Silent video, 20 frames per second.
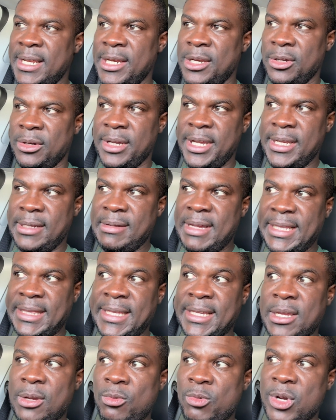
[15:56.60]
you know, it, I
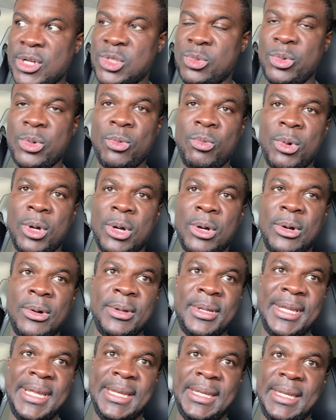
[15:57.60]
think it works really
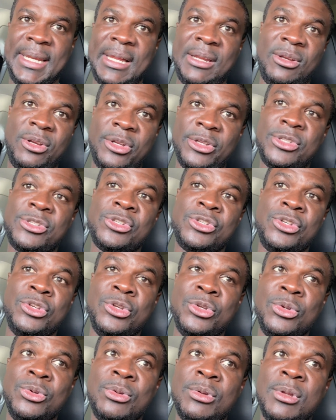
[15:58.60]
well. It alerts
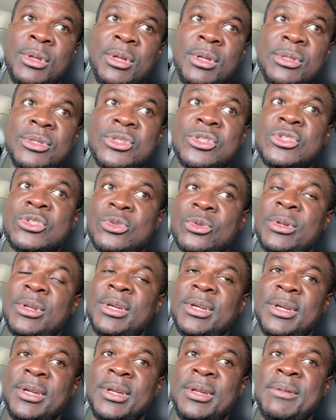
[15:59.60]
you
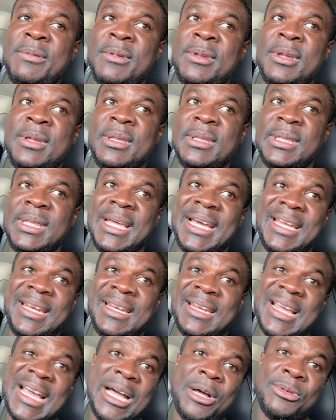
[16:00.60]
sooner
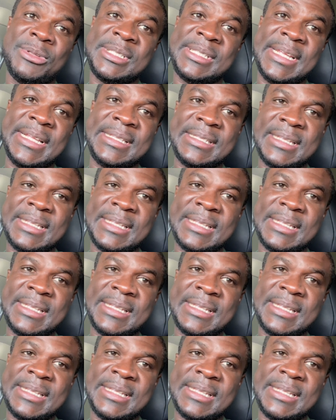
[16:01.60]
than I would say